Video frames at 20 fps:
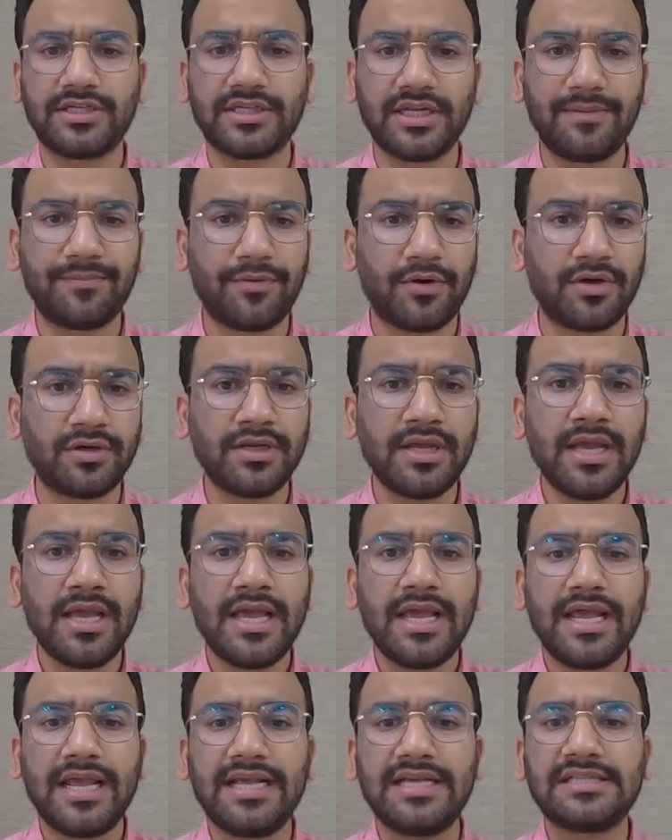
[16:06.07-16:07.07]
report,
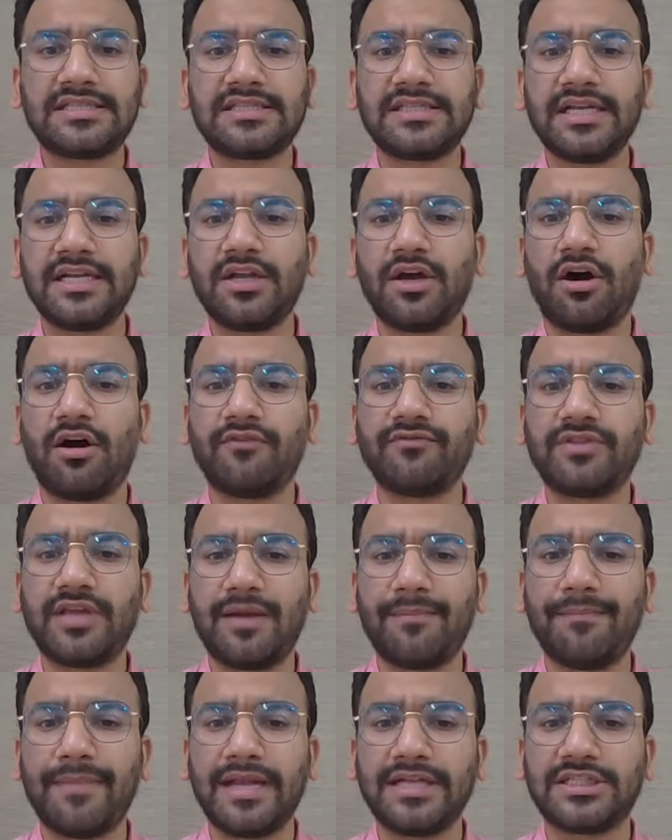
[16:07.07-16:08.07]
instead of the
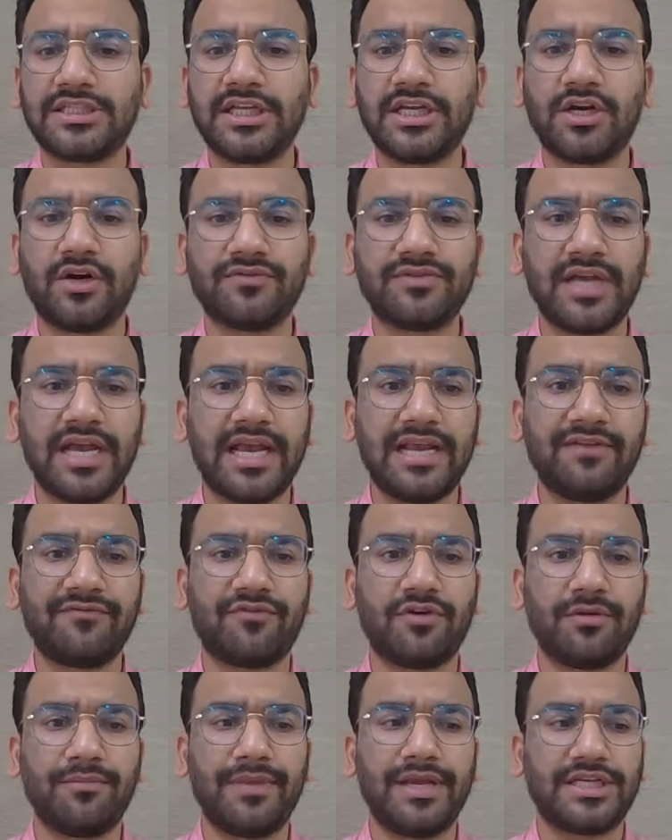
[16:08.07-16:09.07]
mentioning of the
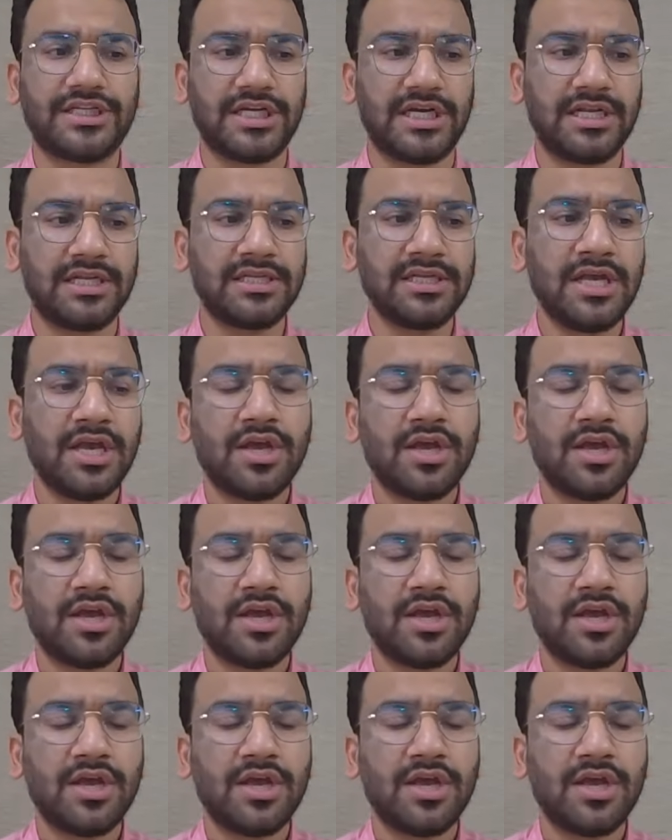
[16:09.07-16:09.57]
information?